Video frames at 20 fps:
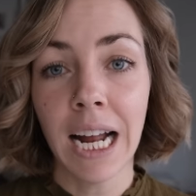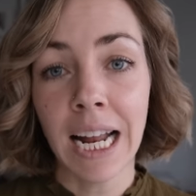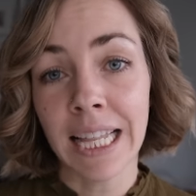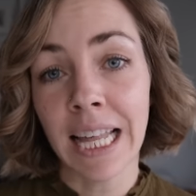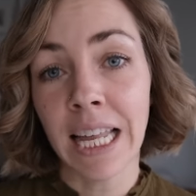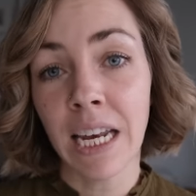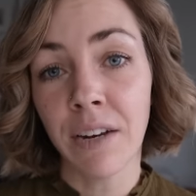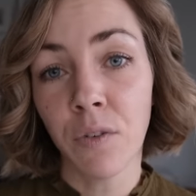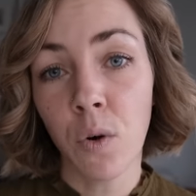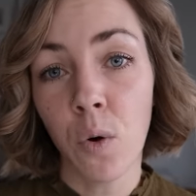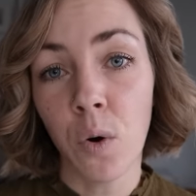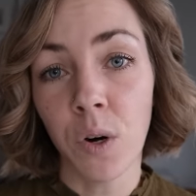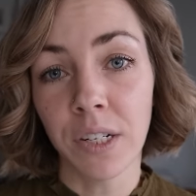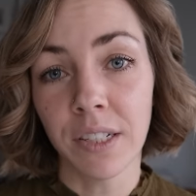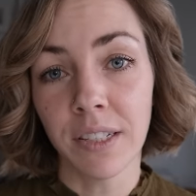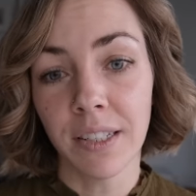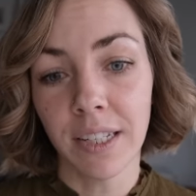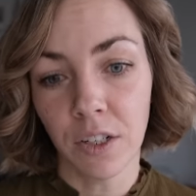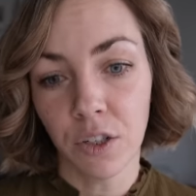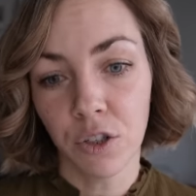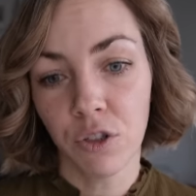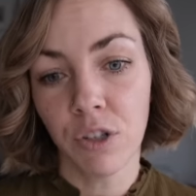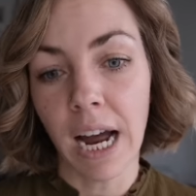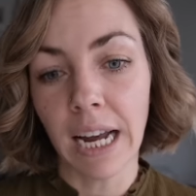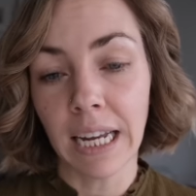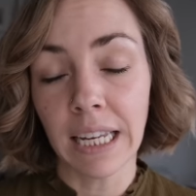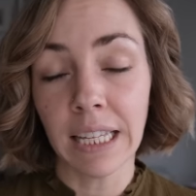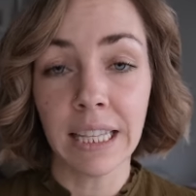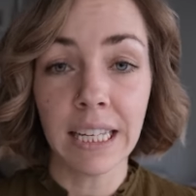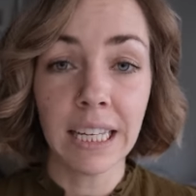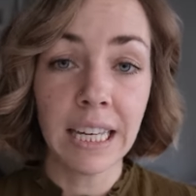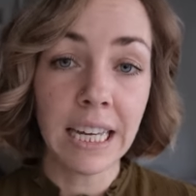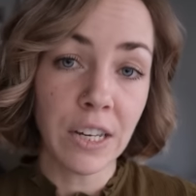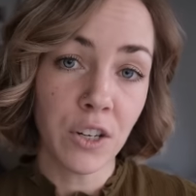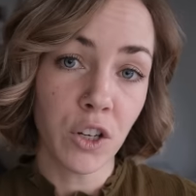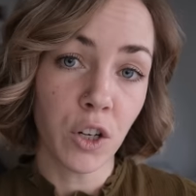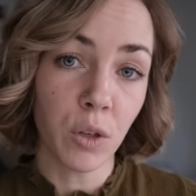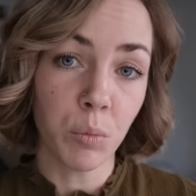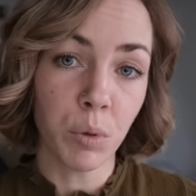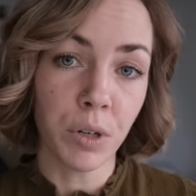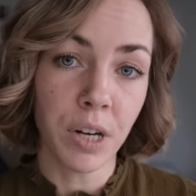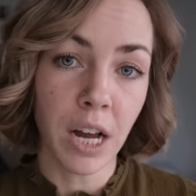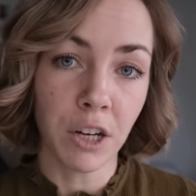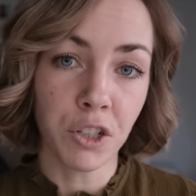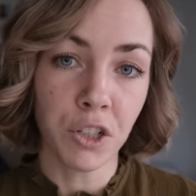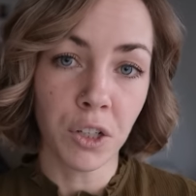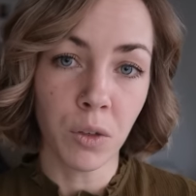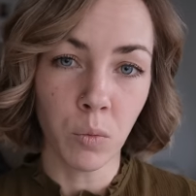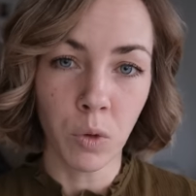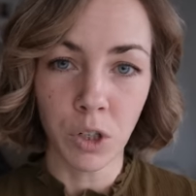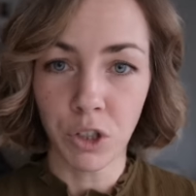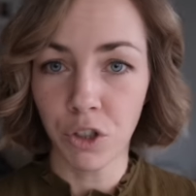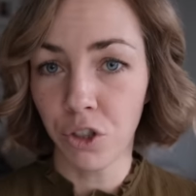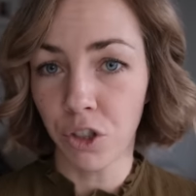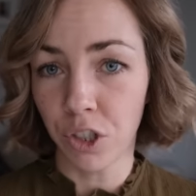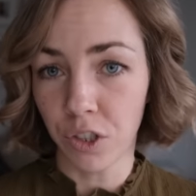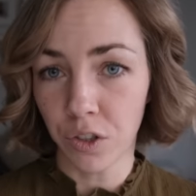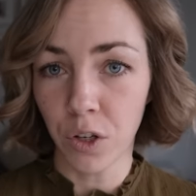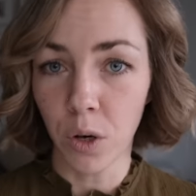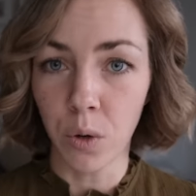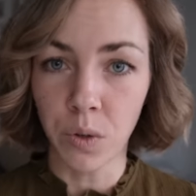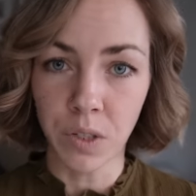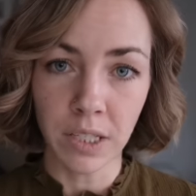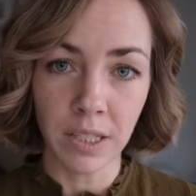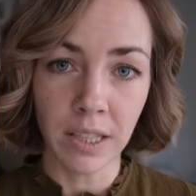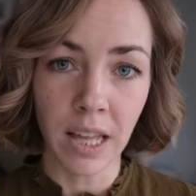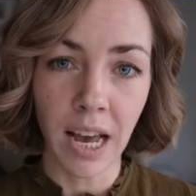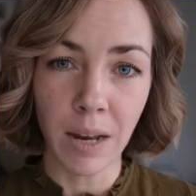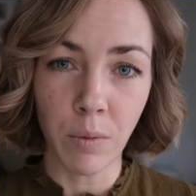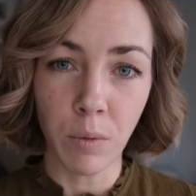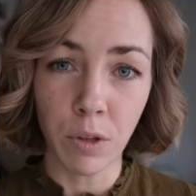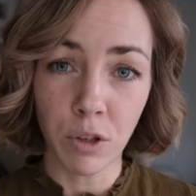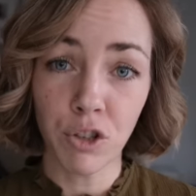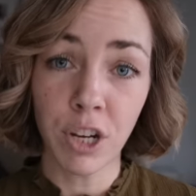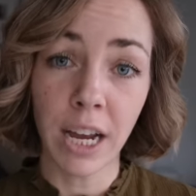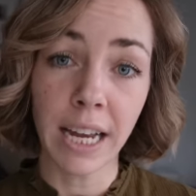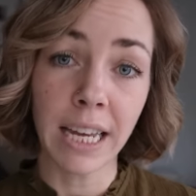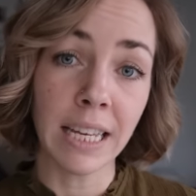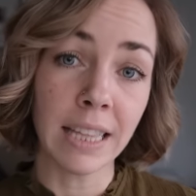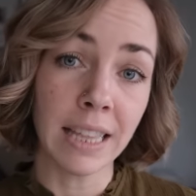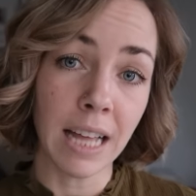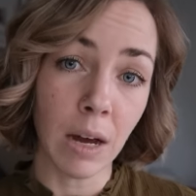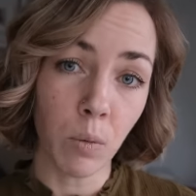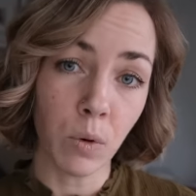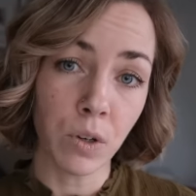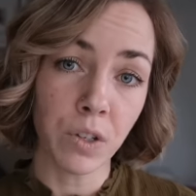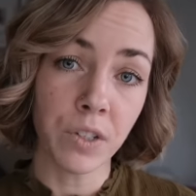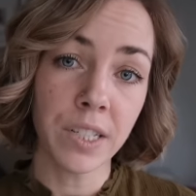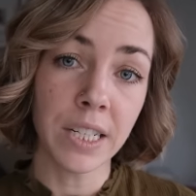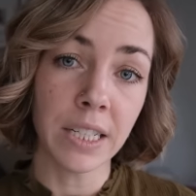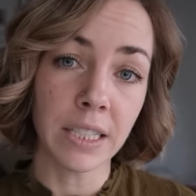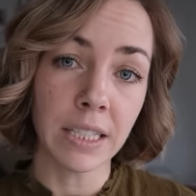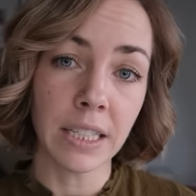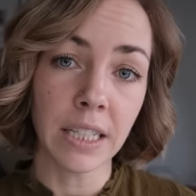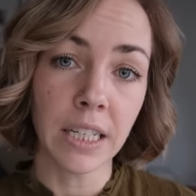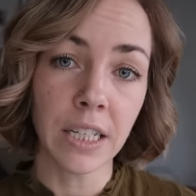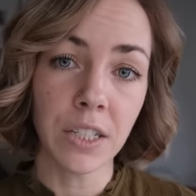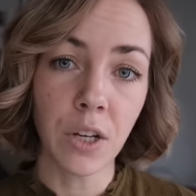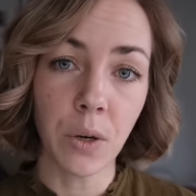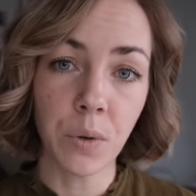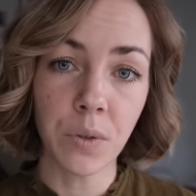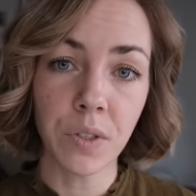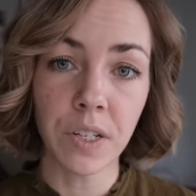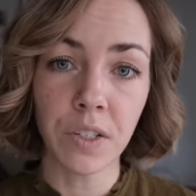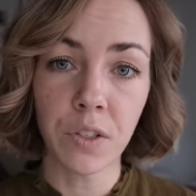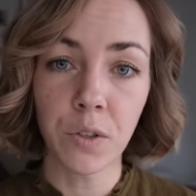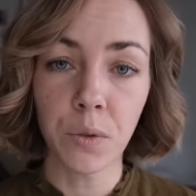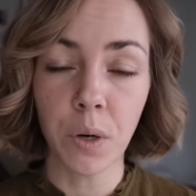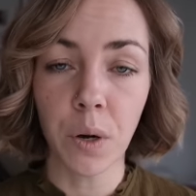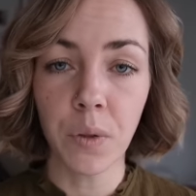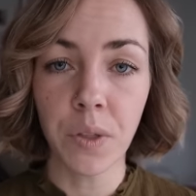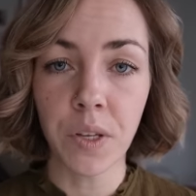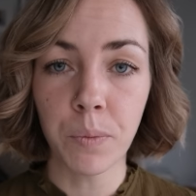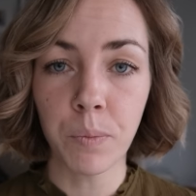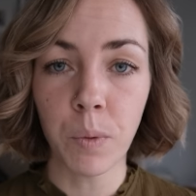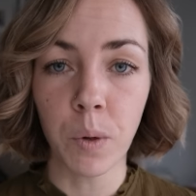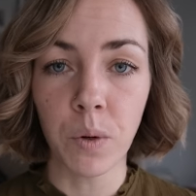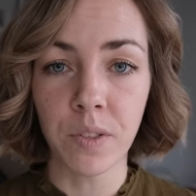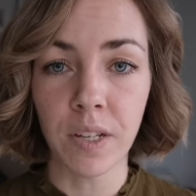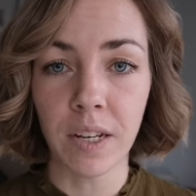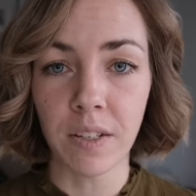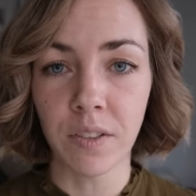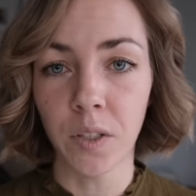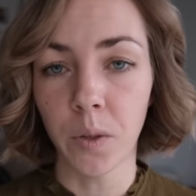And then, of course, there's tracking the ketone production, which just goes in line with checking that we're still in ketosis throughout this process.